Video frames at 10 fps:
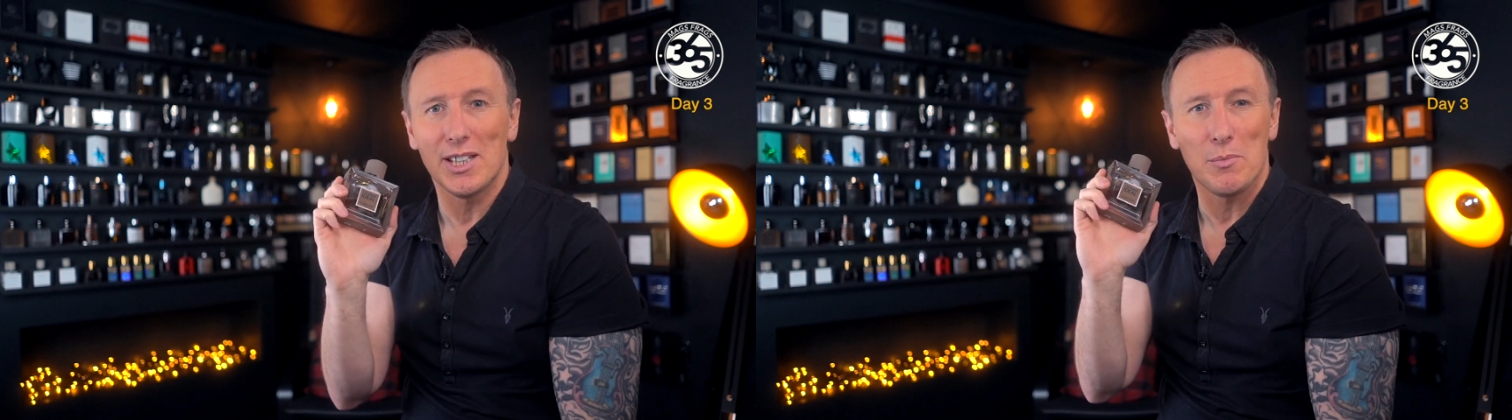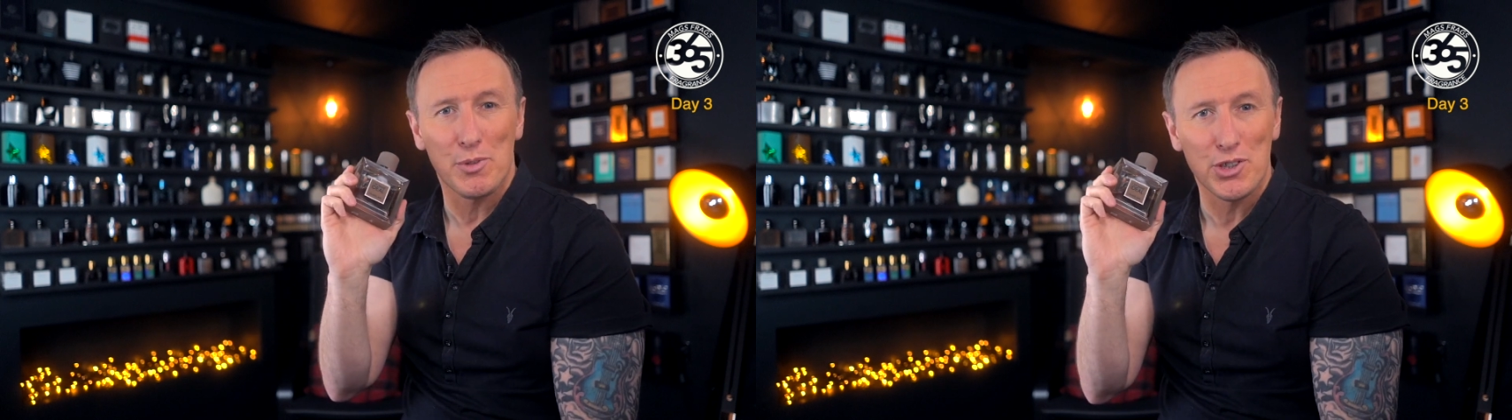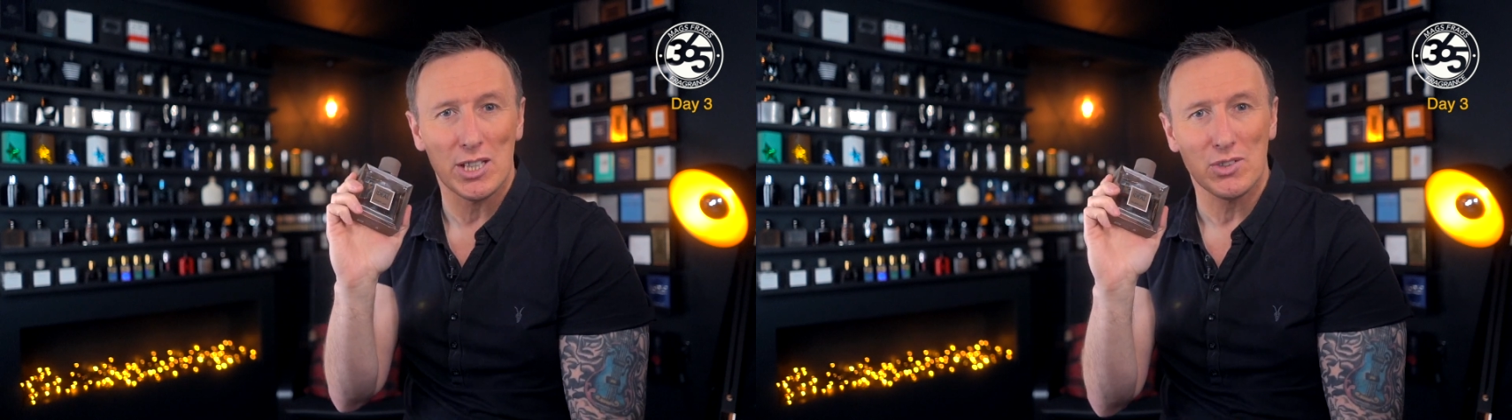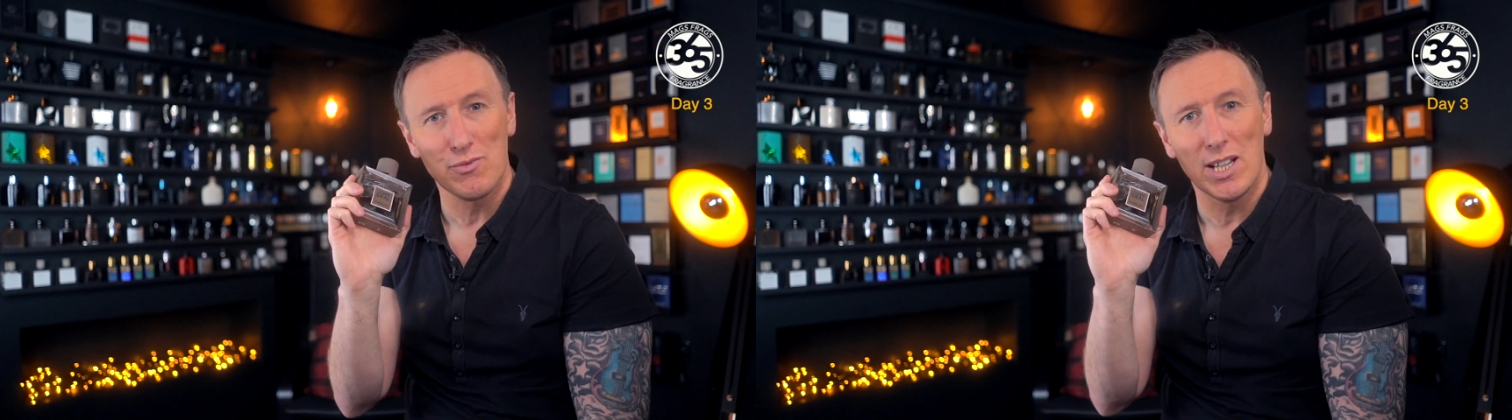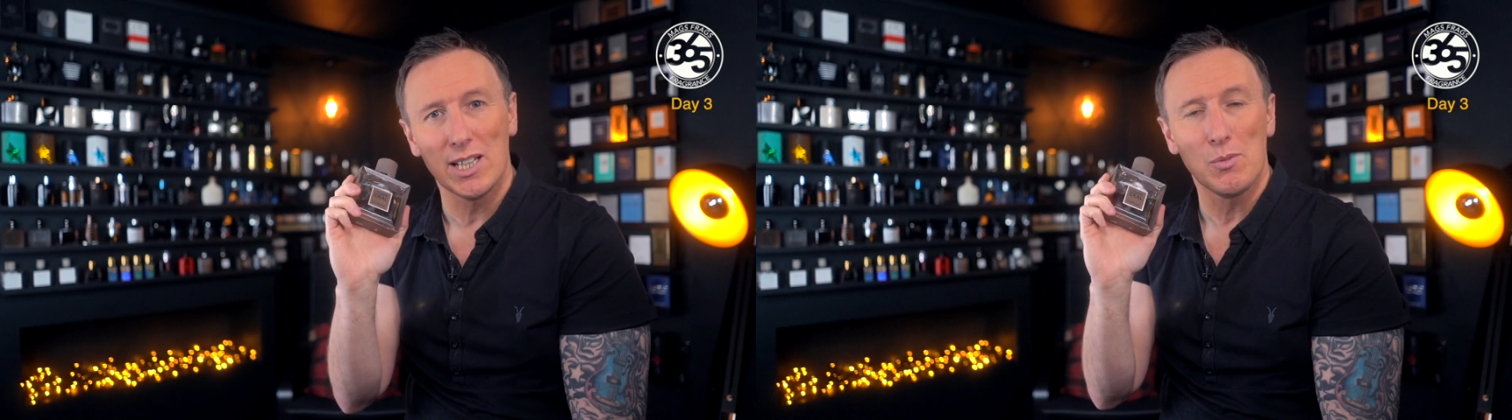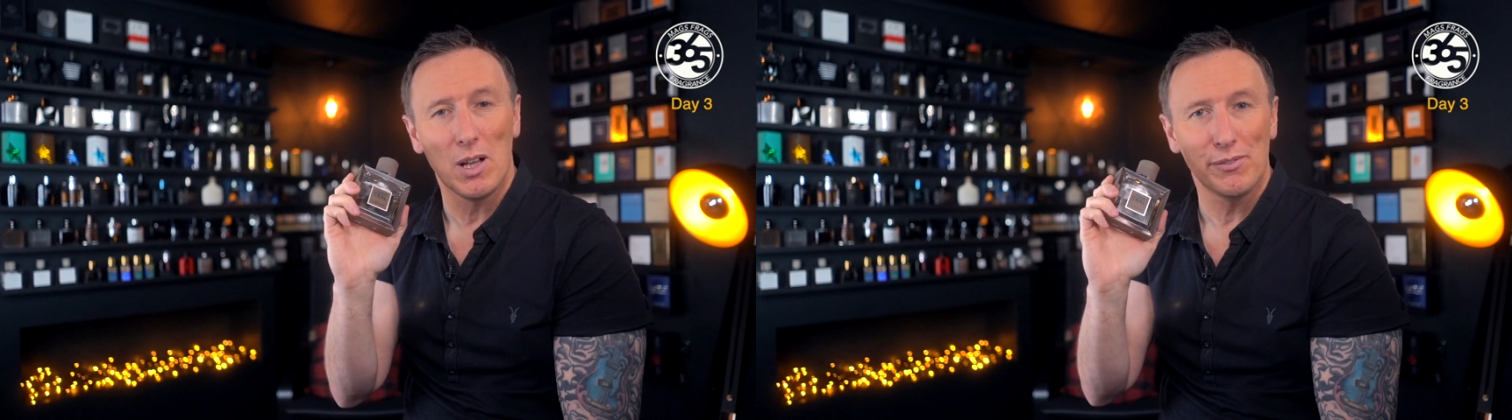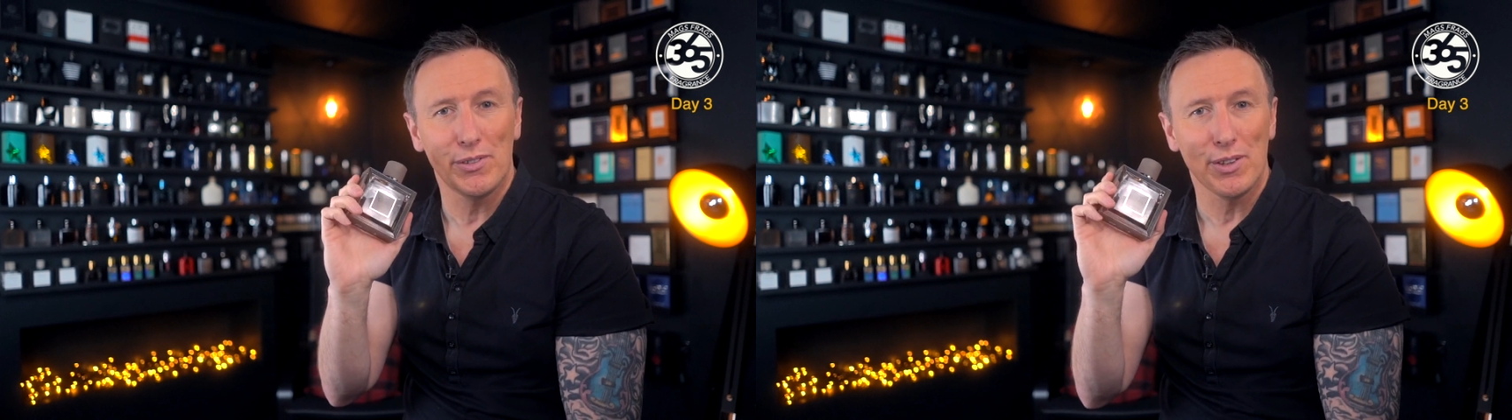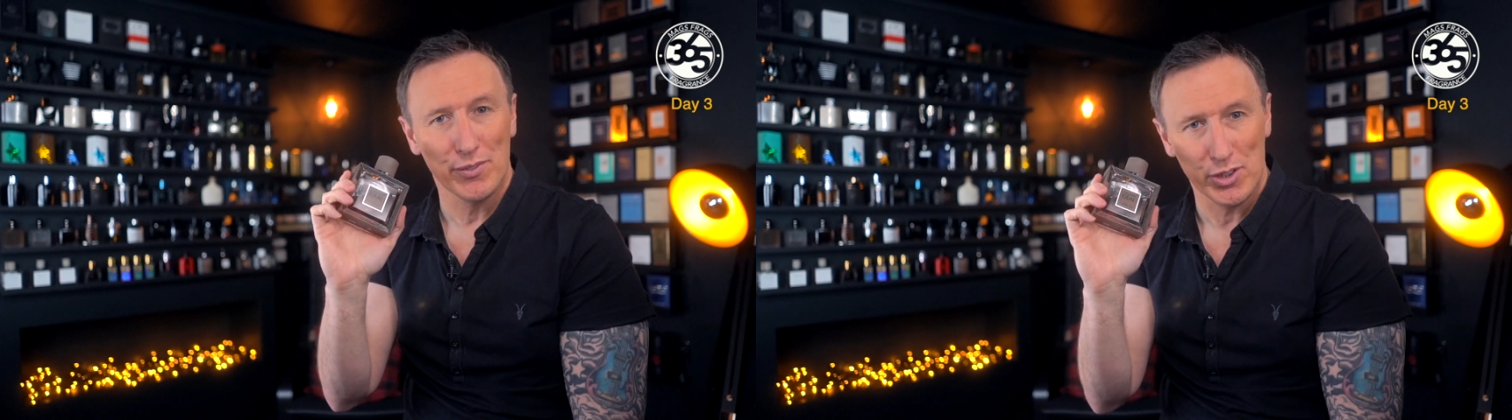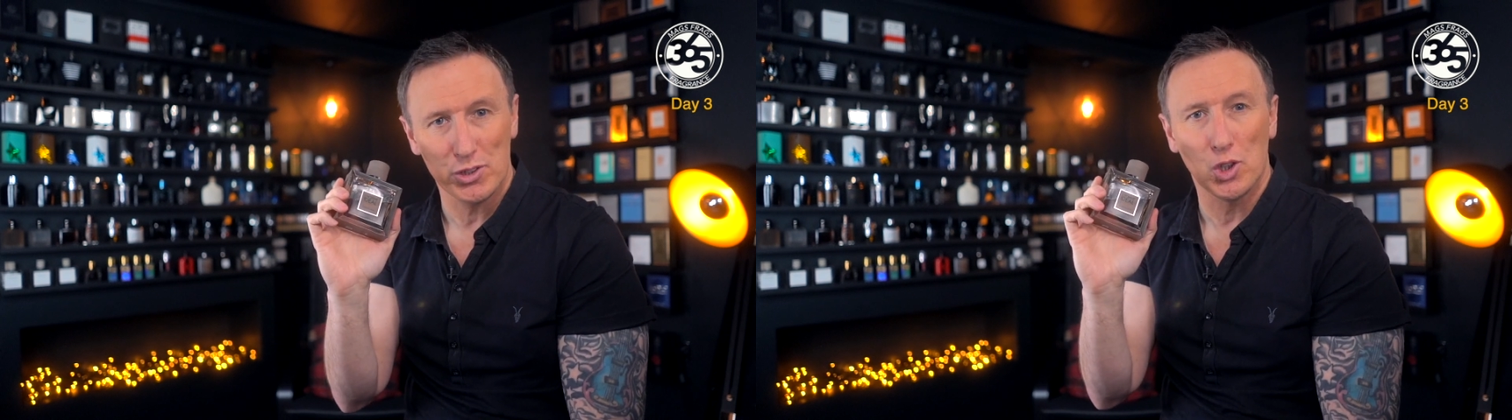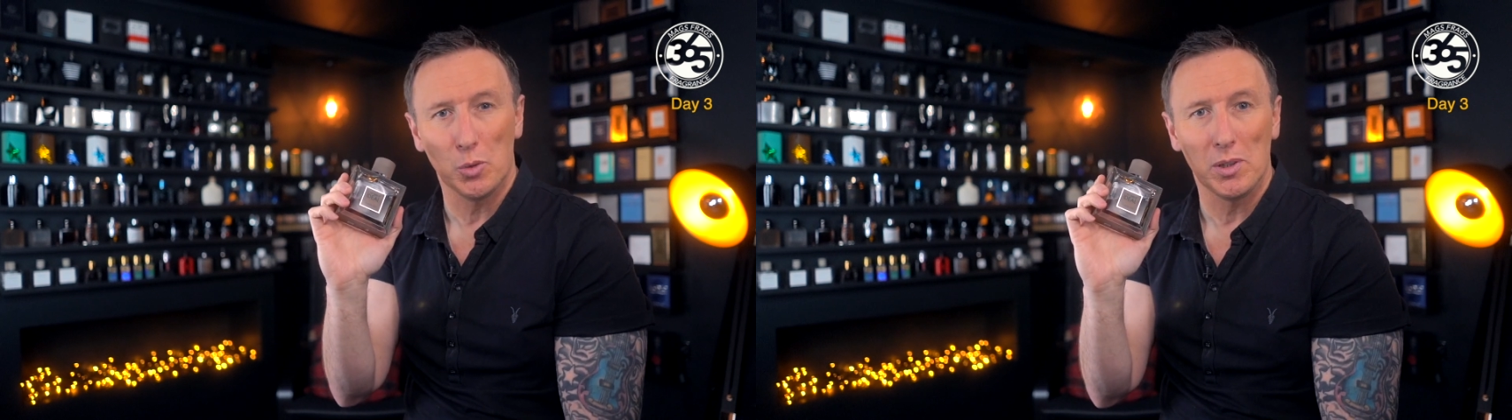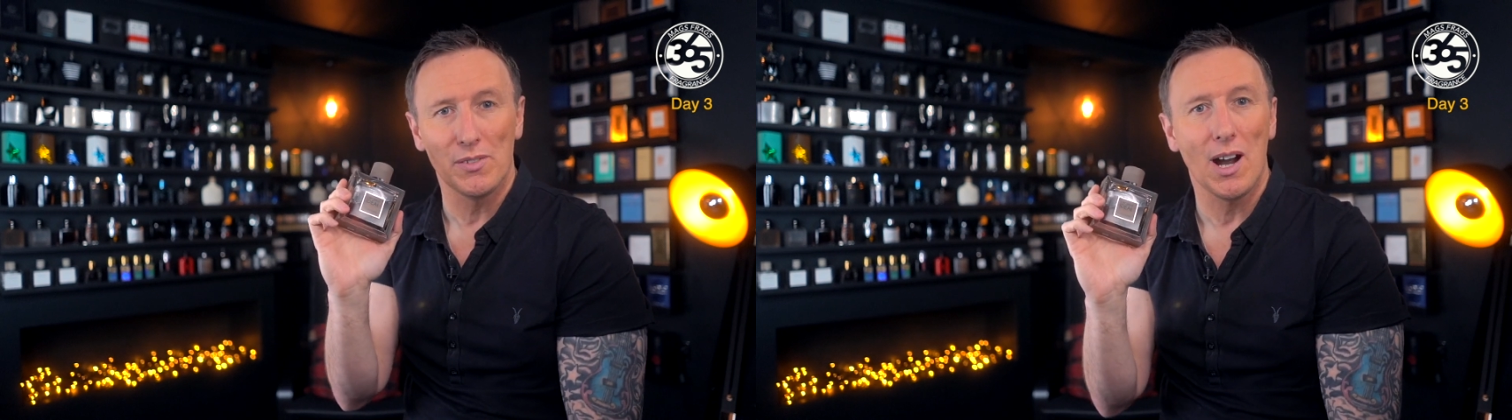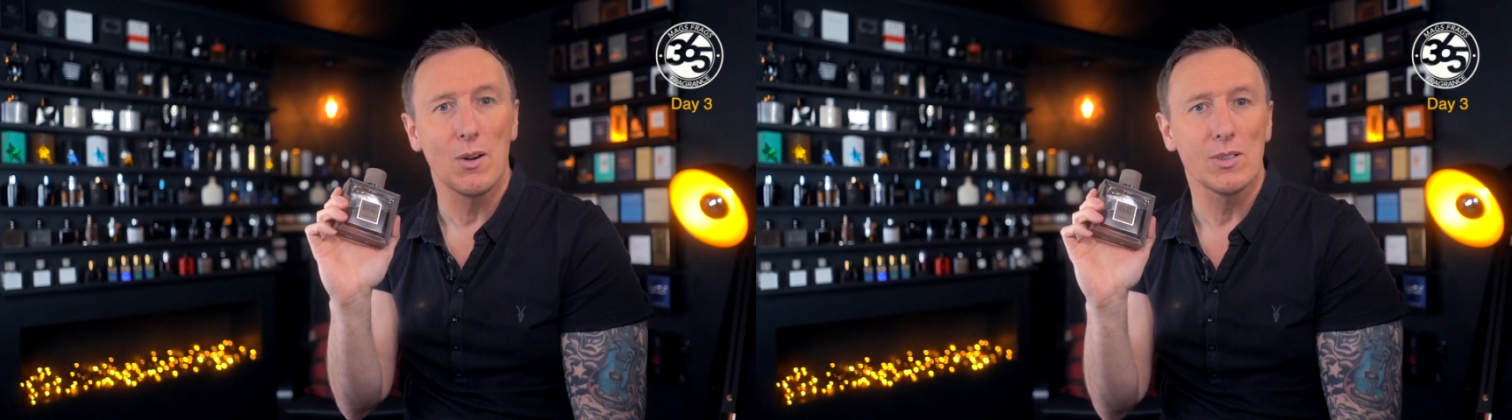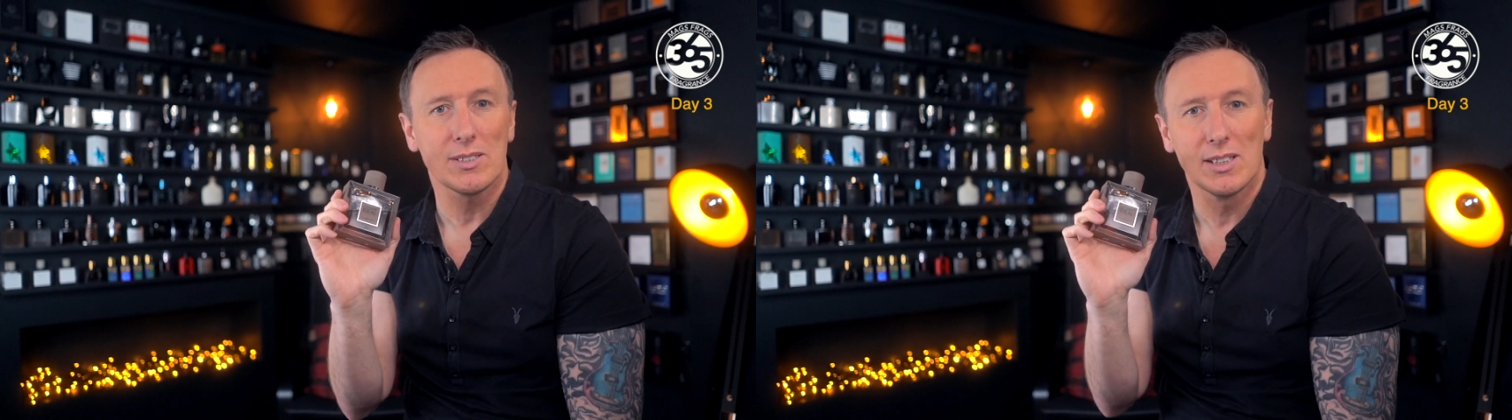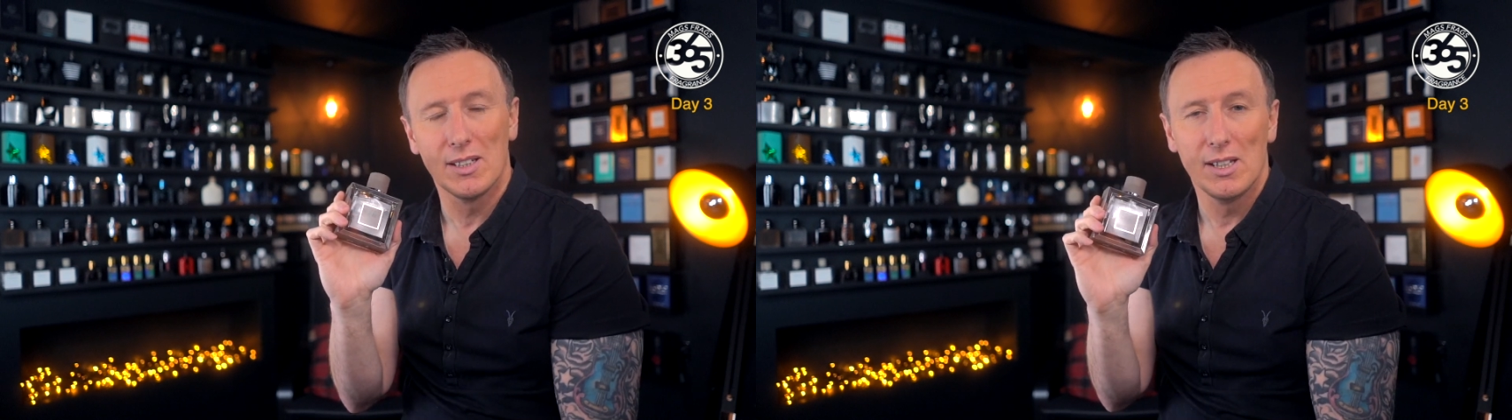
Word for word: and it projects really well for the first couple of hours.